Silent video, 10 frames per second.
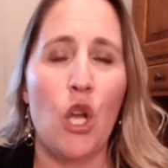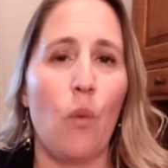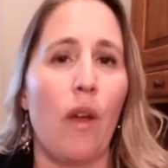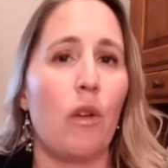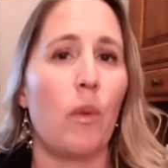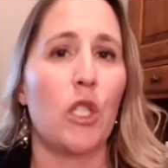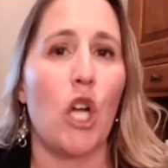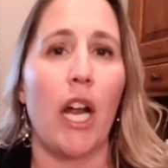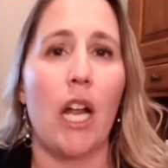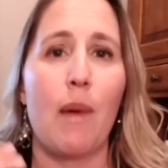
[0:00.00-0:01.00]
whether we're
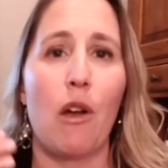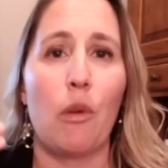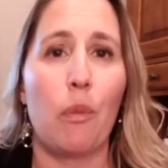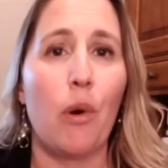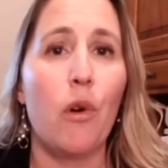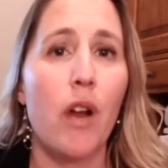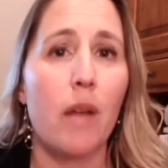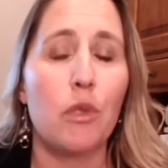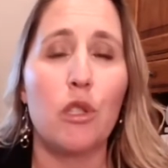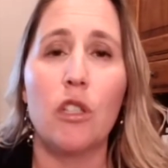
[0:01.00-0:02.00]
talking about a
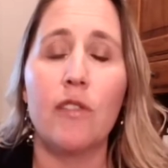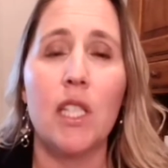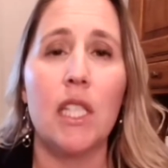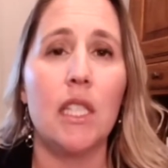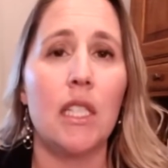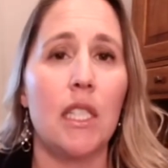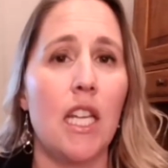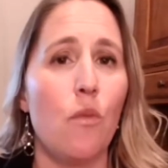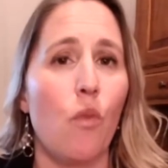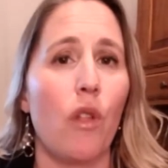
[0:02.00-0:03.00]
program services
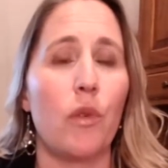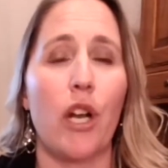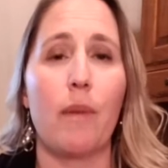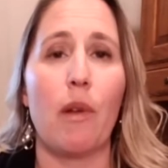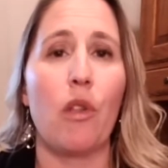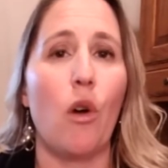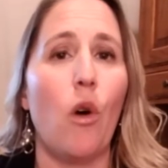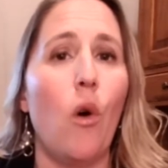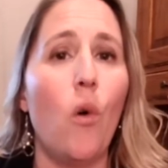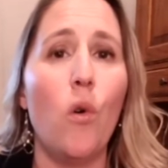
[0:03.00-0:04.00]
team, whether we're talking about the
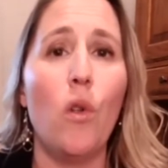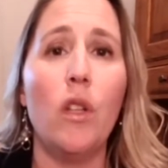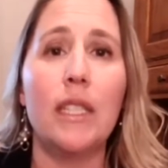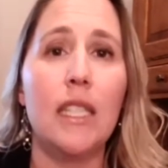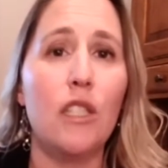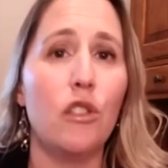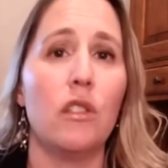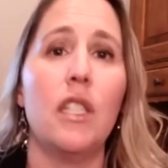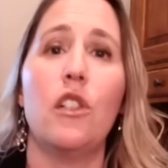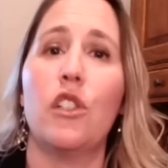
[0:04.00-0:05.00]
whole senior
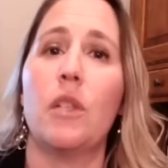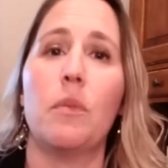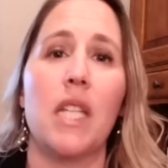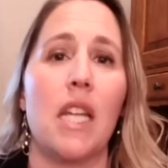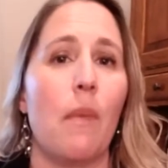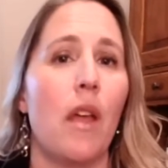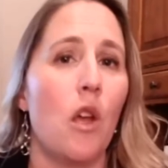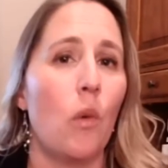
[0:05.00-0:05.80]
leadership team,